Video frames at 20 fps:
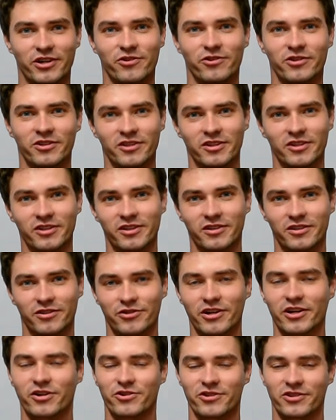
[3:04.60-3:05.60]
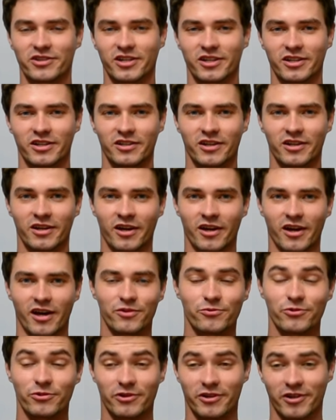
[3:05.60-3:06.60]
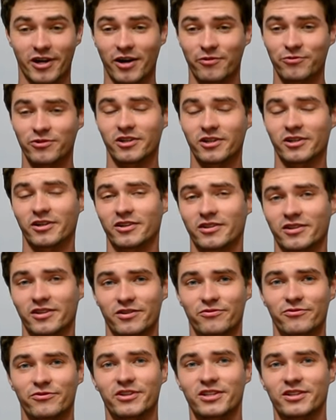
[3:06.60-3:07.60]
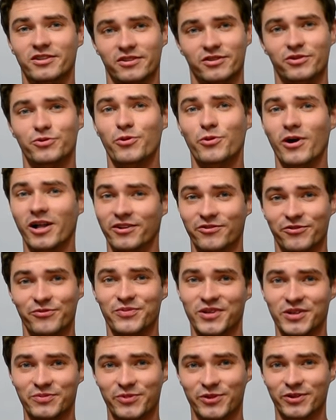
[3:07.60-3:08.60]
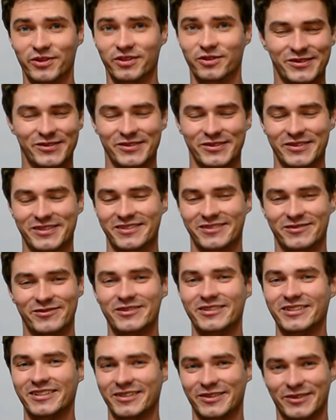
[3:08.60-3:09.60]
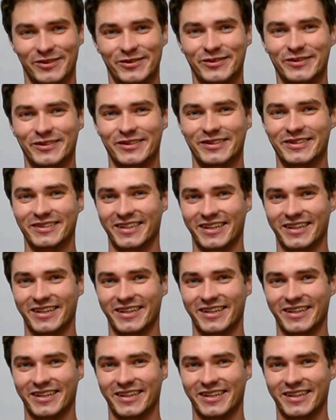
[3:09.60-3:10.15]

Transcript: recording, recording it, and we were counting and there fit 12 people, so it's really cool.